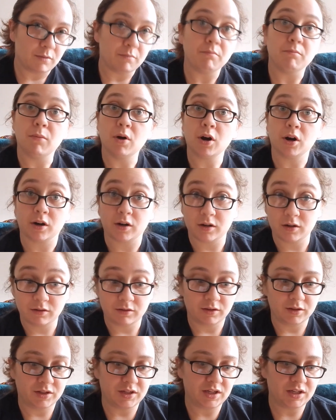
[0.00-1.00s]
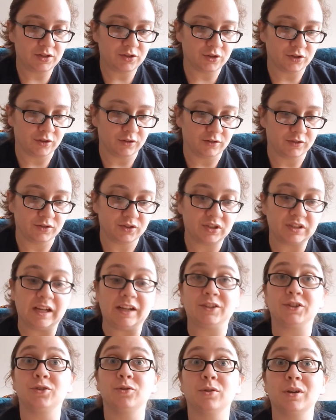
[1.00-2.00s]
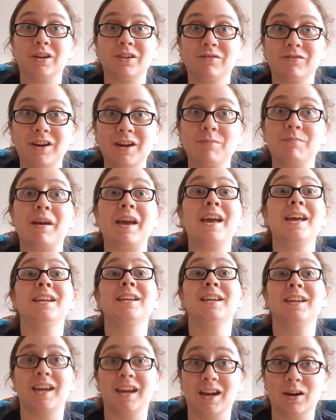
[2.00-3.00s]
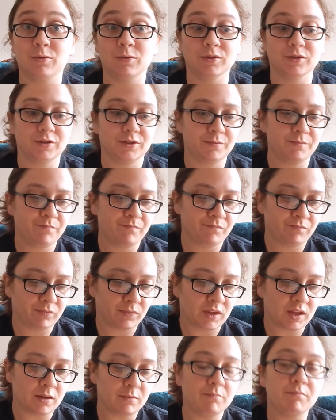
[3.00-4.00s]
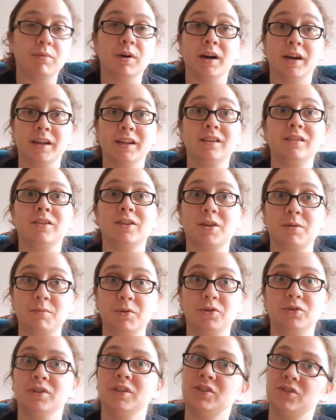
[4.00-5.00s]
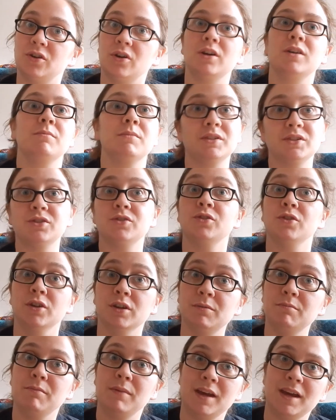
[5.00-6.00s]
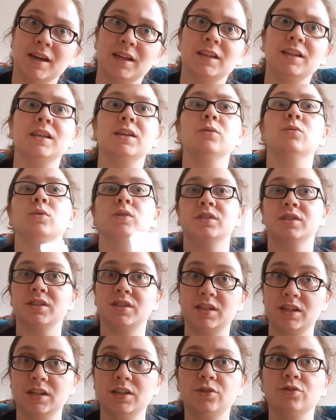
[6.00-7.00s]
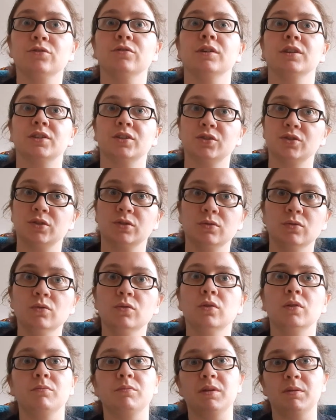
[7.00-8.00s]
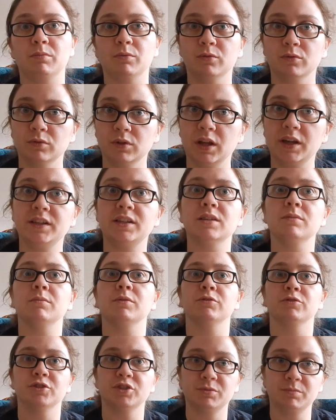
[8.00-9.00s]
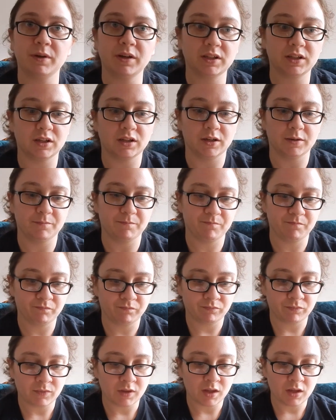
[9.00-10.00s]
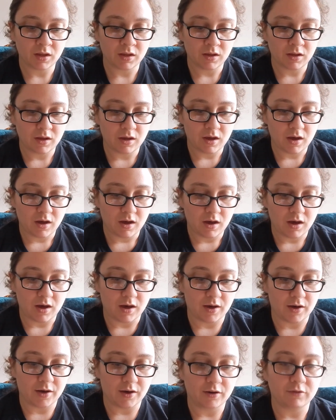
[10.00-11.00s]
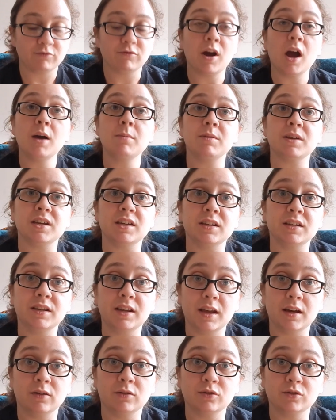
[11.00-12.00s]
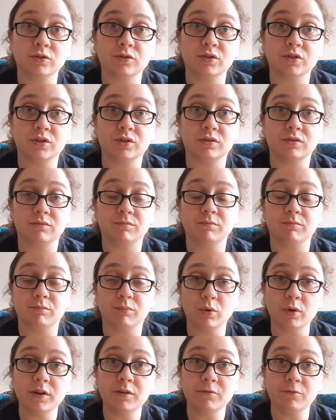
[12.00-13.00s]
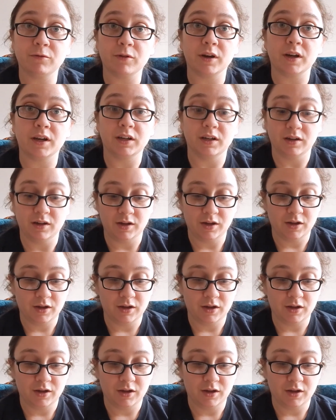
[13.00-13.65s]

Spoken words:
Mark, the teacher, statutory rape and a coward. But the community saw him as a good man. He was a teacher at the school and people liked him and respected him. Robbie, Nell's boyfriend,